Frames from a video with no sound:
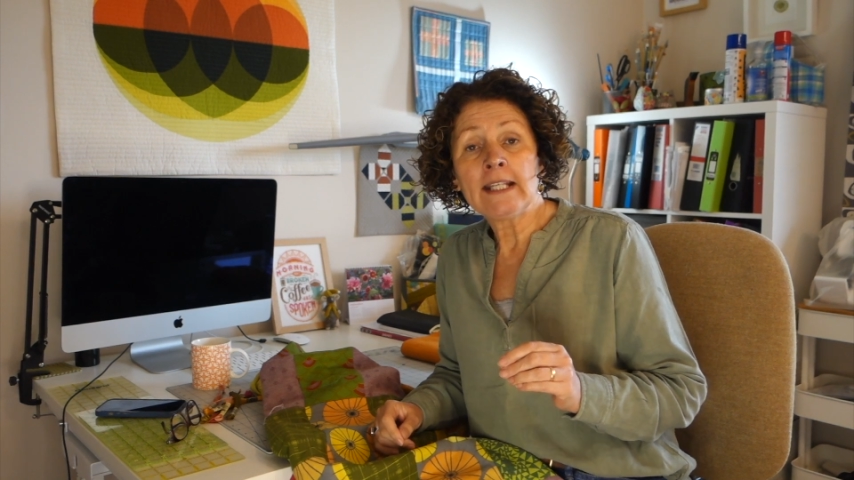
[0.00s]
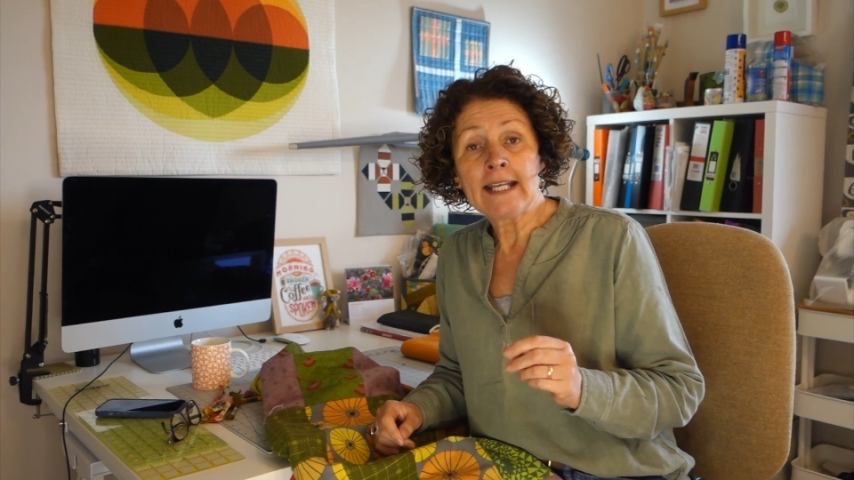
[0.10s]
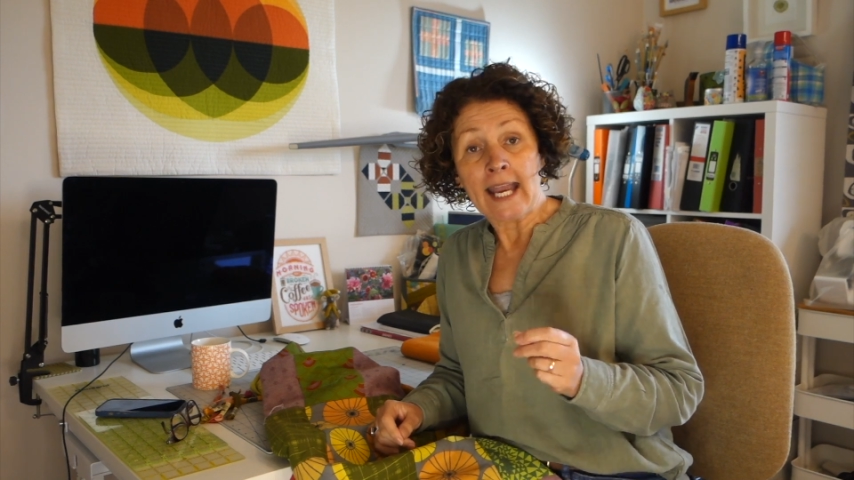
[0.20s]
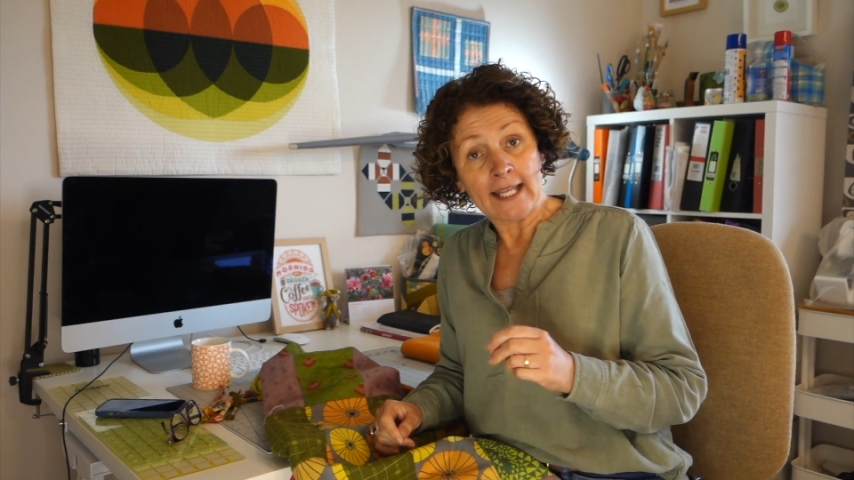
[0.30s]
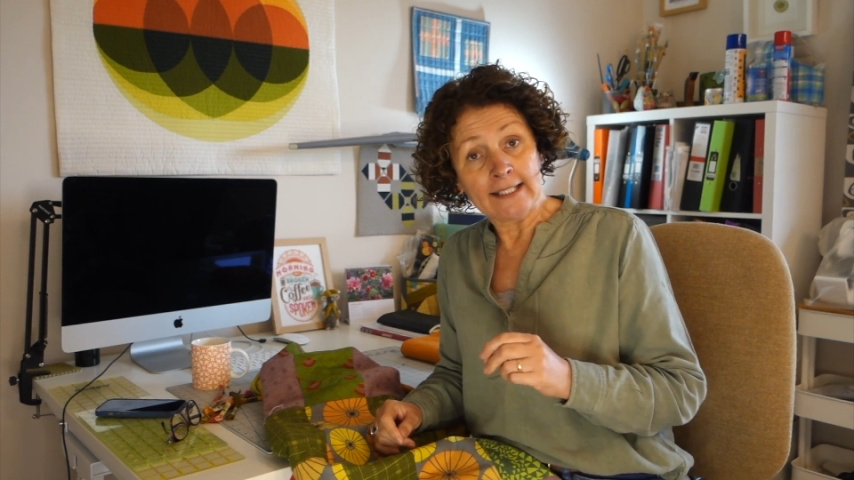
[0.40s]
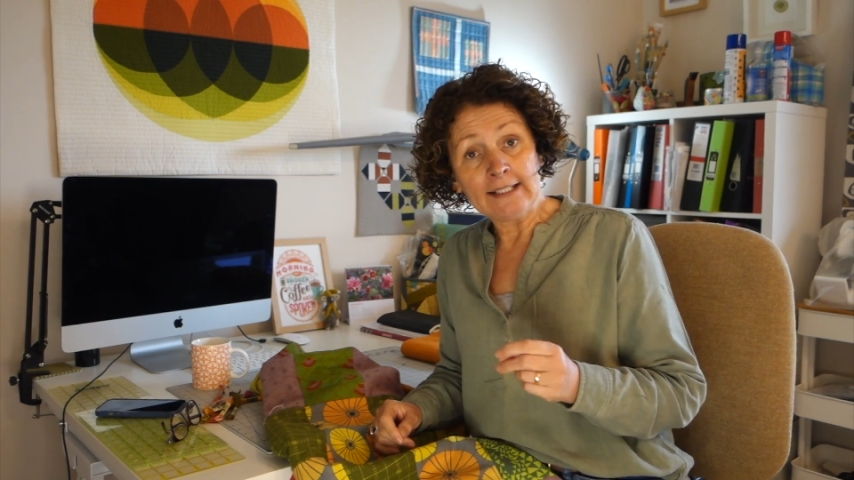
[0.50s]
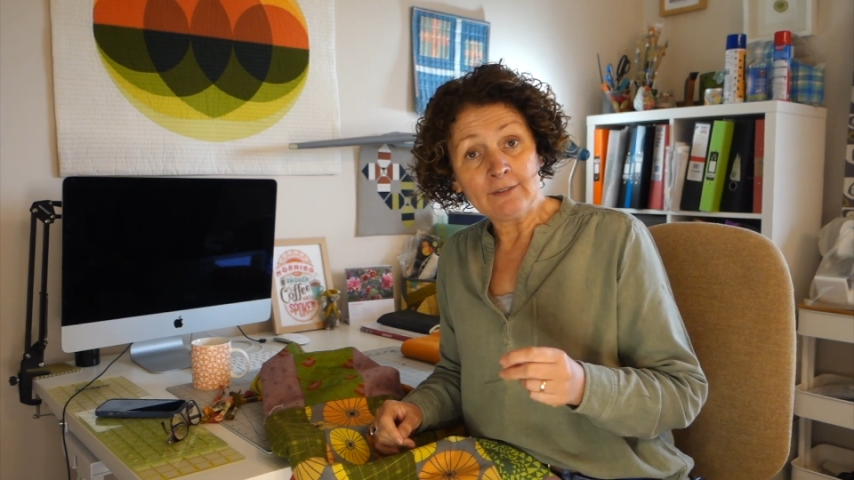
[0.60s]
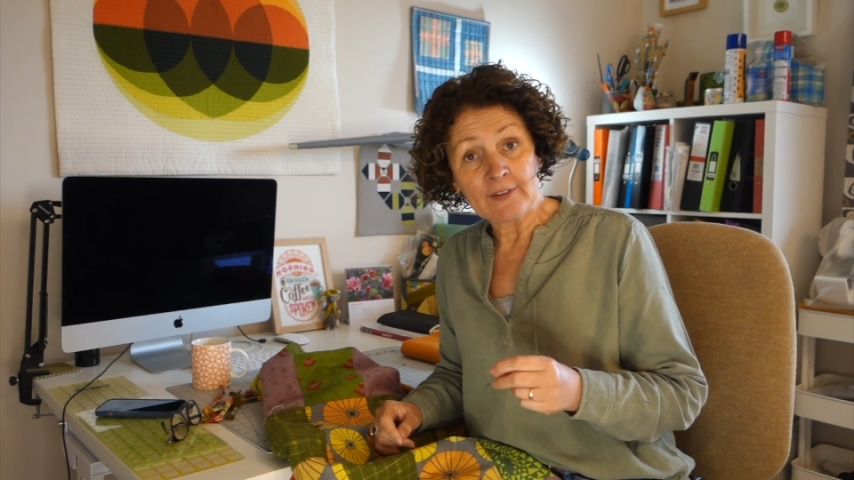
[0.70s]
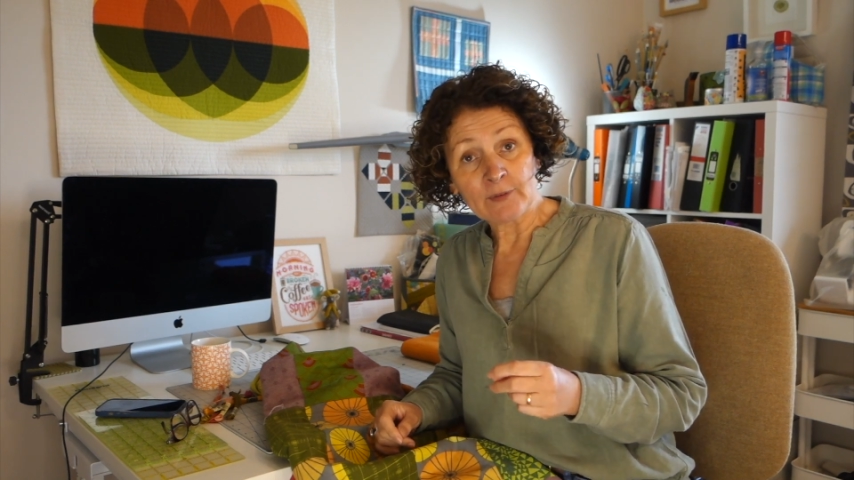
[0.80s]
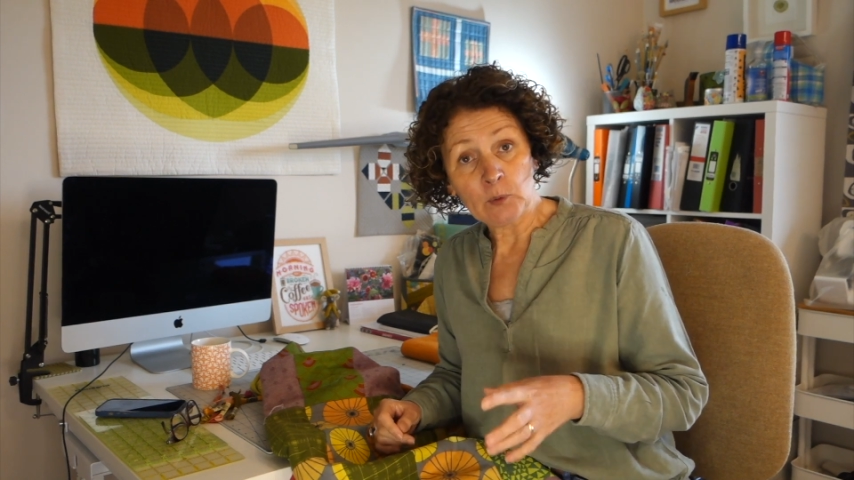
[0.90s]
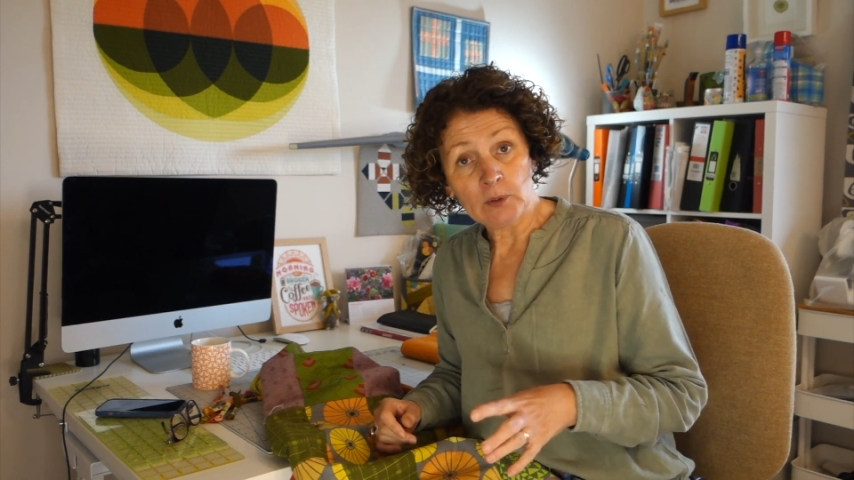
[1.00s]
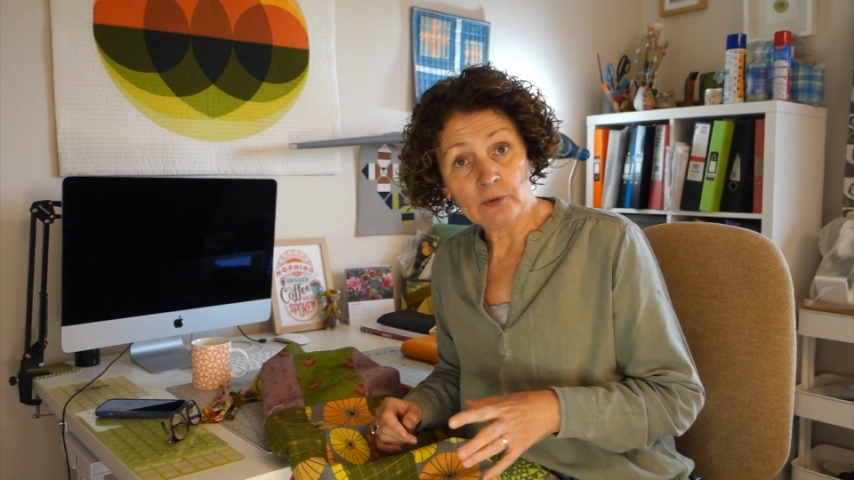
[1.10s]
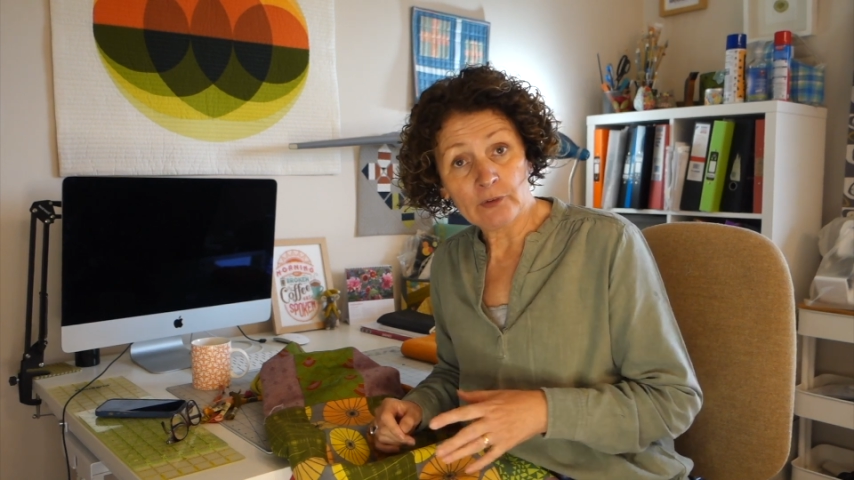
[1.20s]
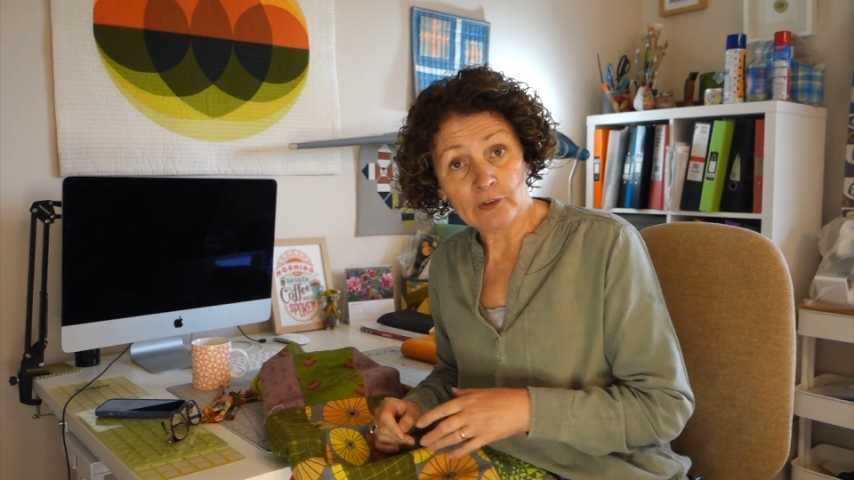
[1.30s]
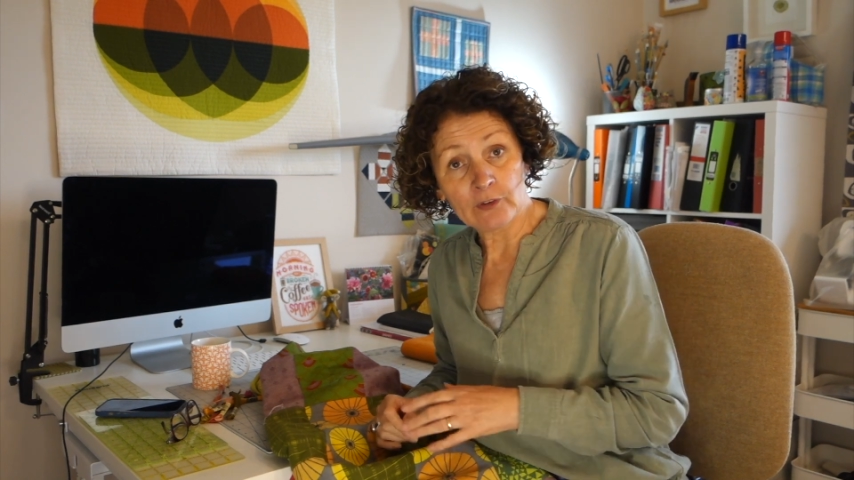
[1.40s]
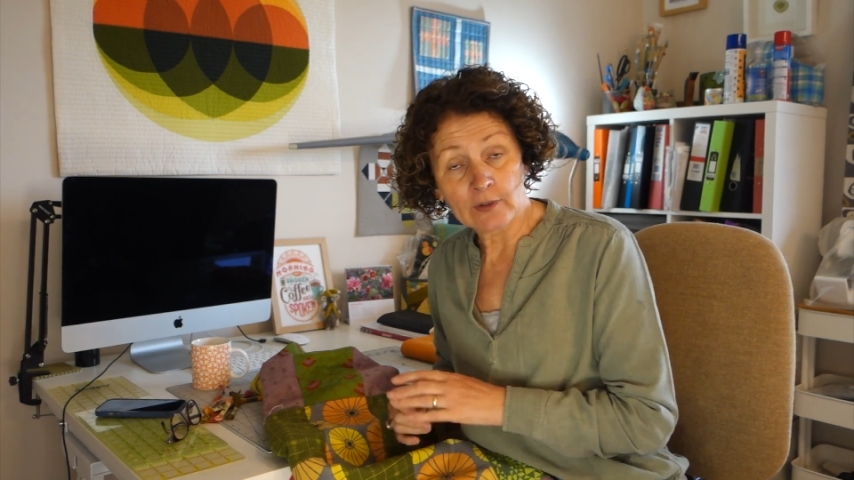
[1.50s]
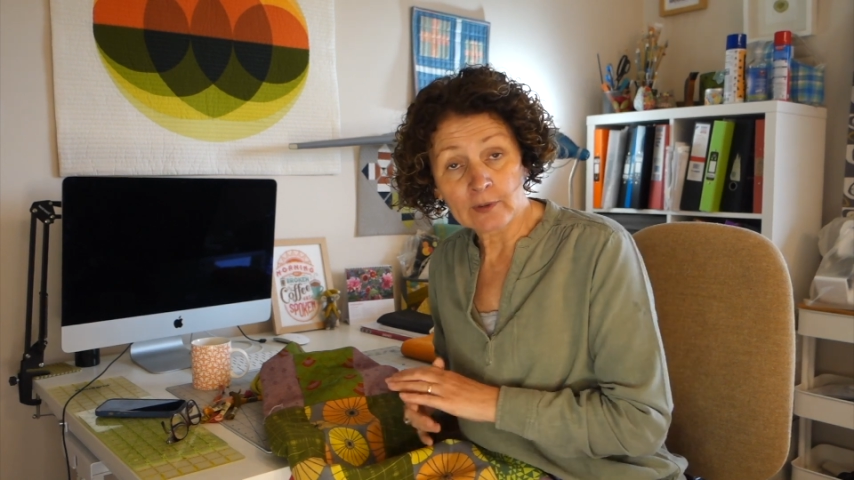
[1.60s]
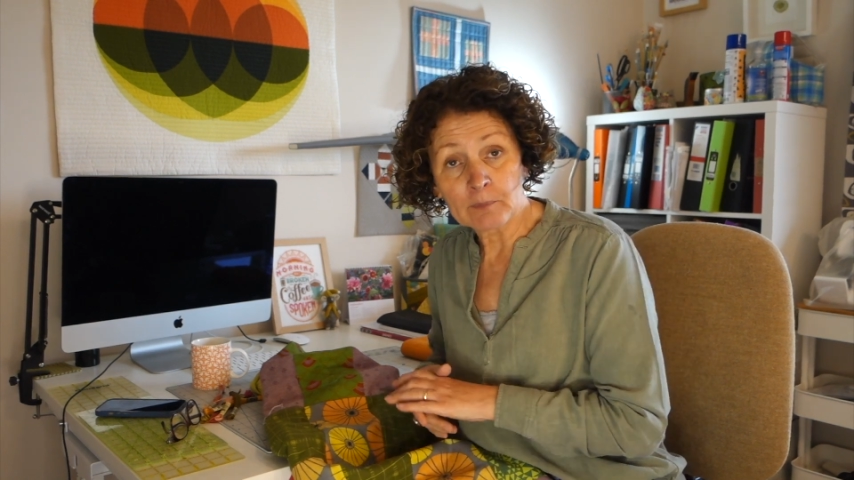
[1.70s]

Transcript: care leavers quilts,